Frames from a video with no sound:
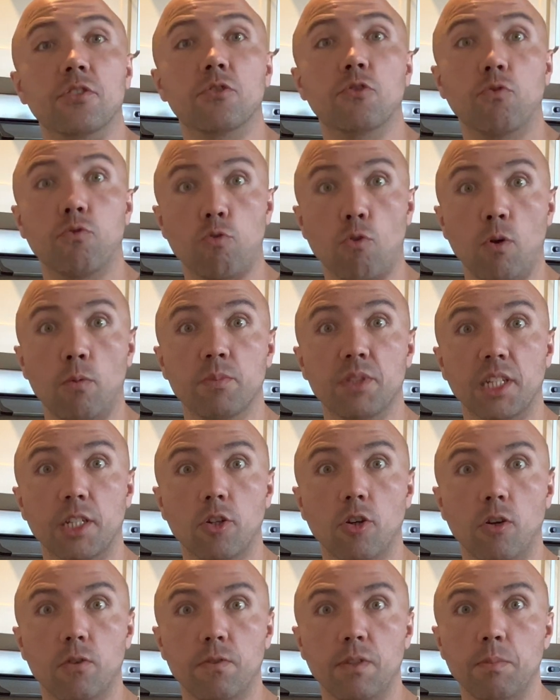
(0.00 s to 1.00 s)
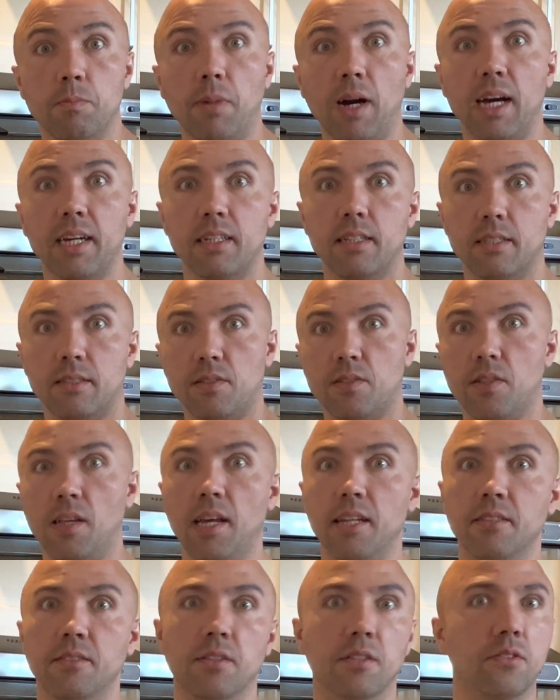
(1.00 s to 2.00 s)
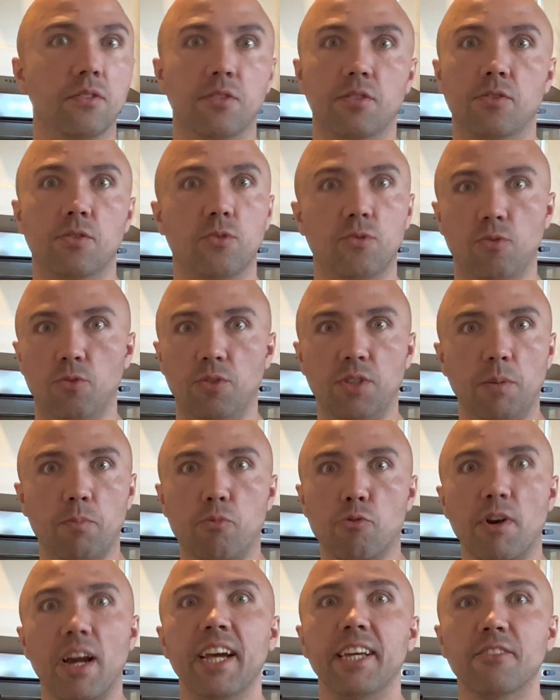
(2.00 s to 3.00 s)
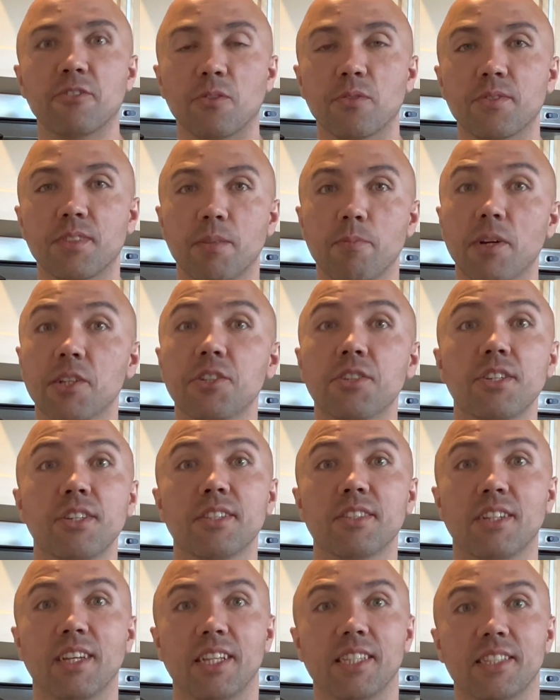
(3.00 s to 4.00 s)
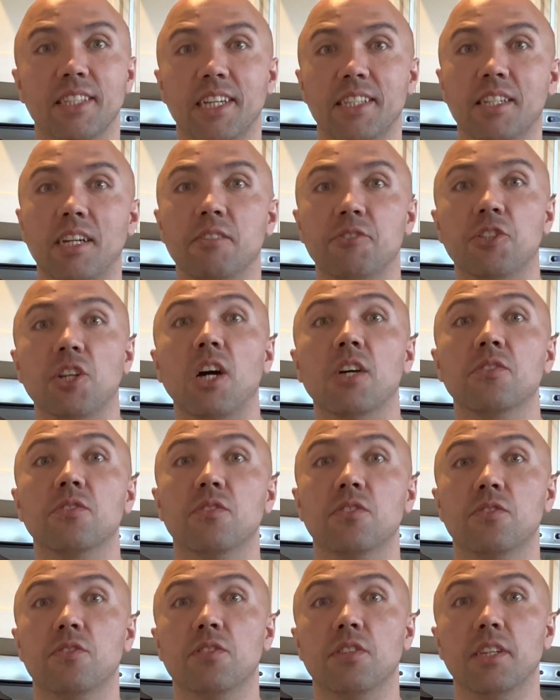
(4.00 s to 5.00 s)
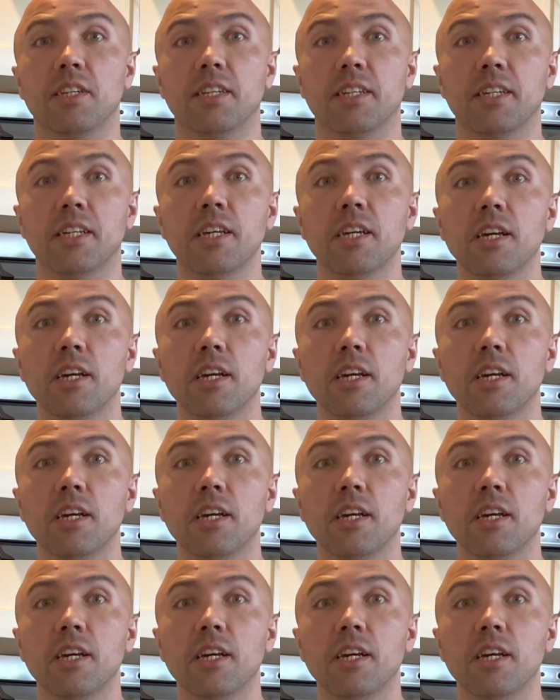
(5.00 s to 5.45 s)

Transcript: from the coffee pack, sends it to the brain of the machine, and then adjusts the